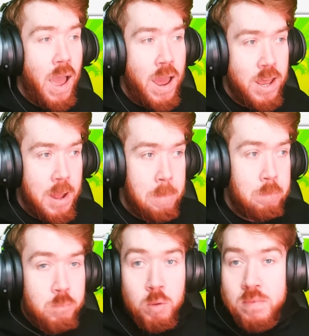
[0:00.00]

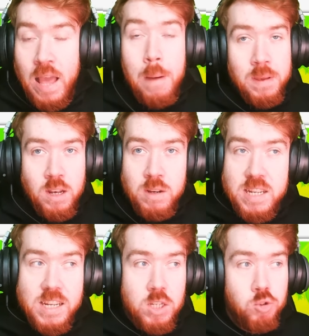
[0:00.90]
and boom, that'll be the new
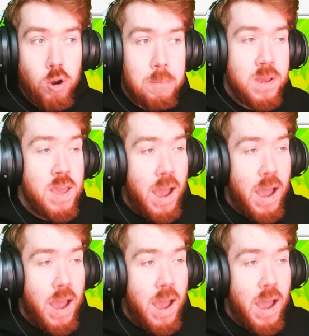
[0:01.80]
season drop.